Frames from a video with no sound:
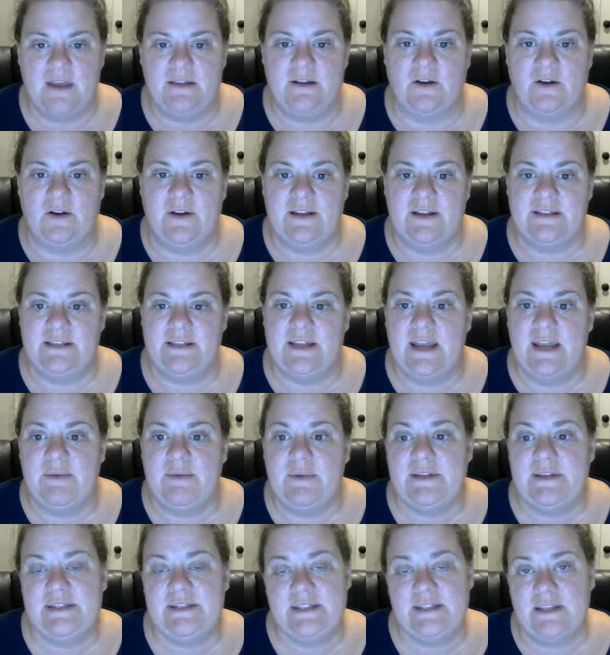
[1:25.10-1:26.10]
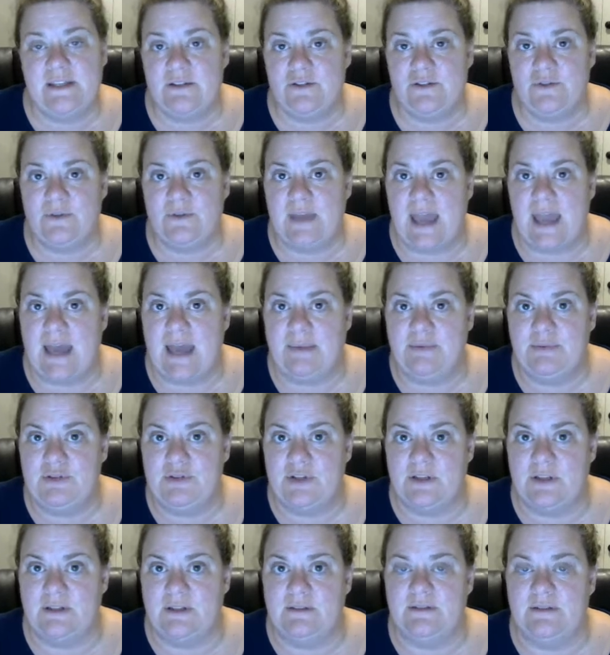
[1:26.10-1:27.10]
All right, today we did do
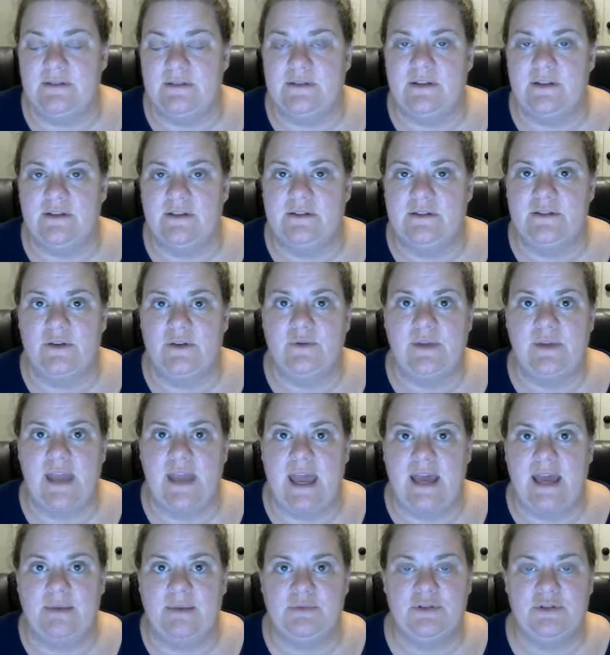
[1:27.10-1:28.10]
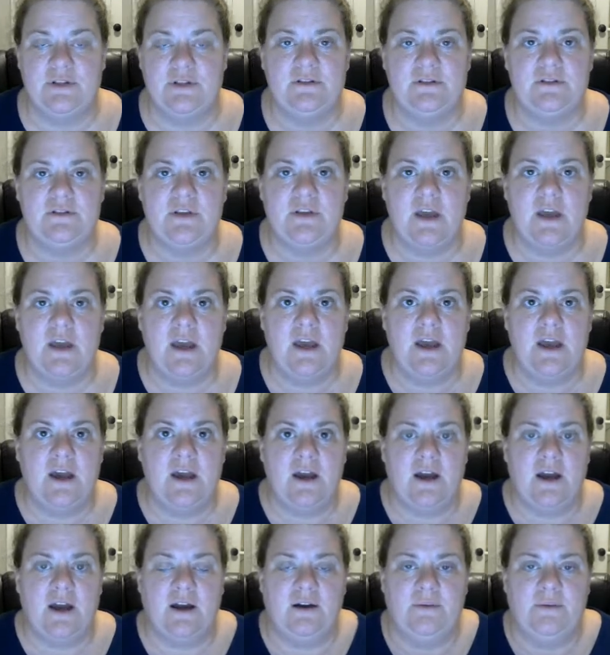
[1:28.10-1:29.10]
captions. So captions
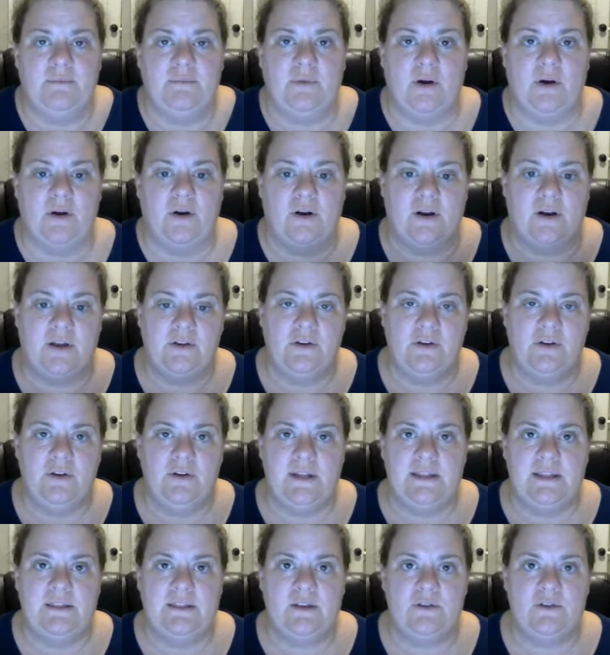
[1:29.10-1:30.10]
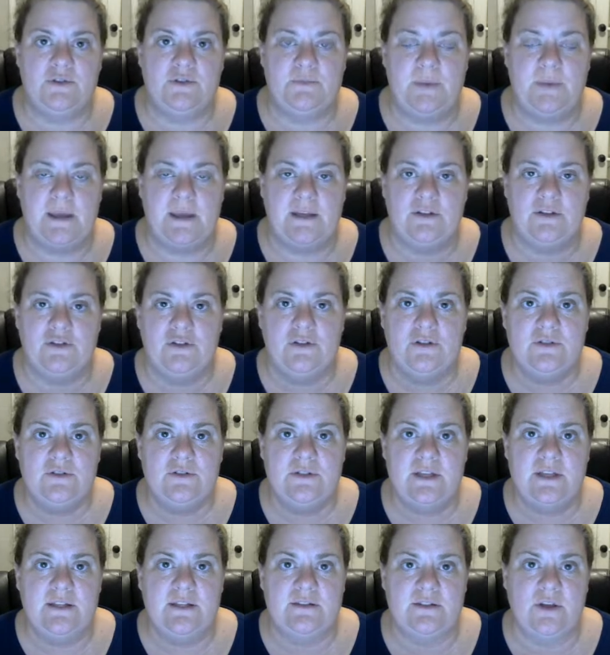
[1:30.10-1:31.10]
are underneath those pictures,
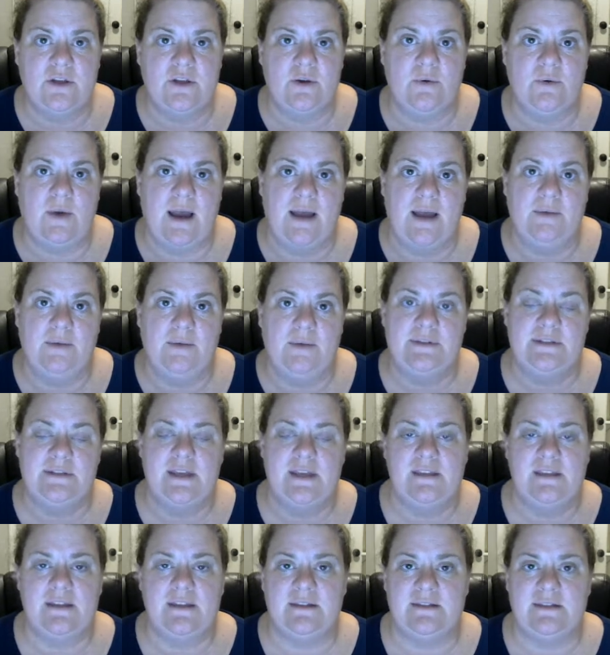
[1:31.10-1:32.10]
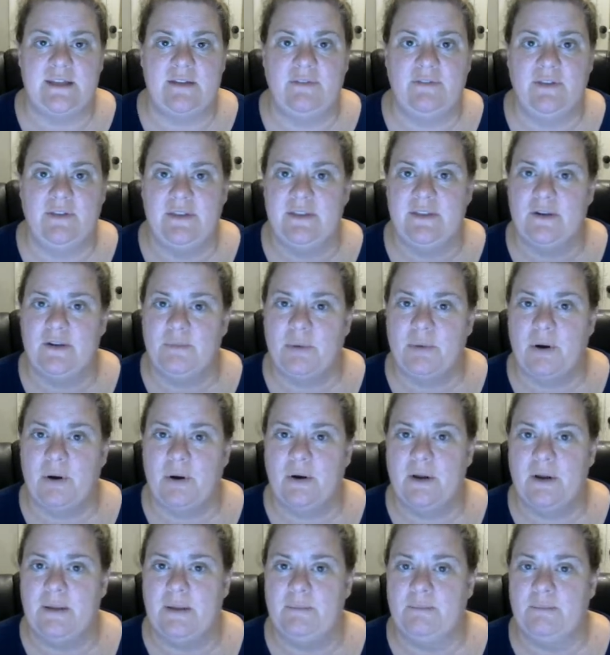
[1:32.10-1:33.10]
and so I would say that definitely they're
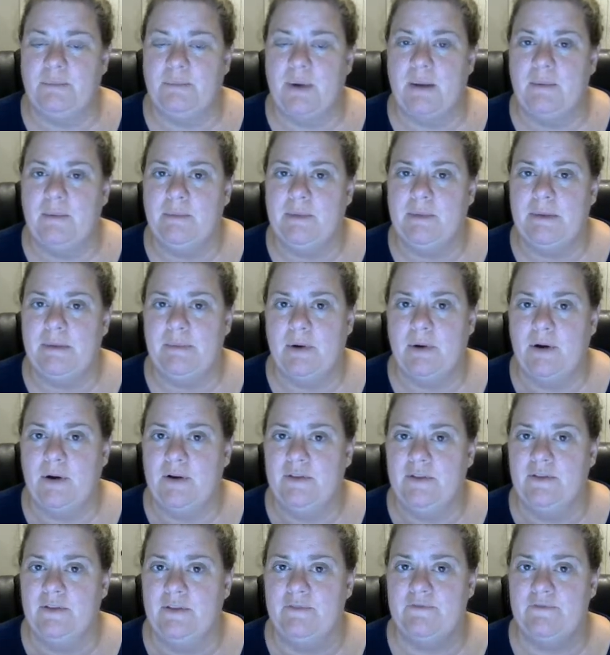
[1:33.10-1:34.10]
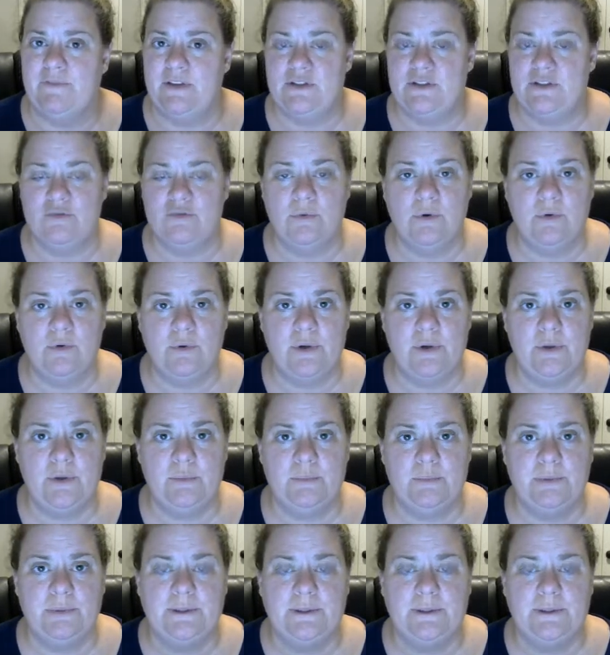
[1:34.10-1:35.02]
probably part of the visual group.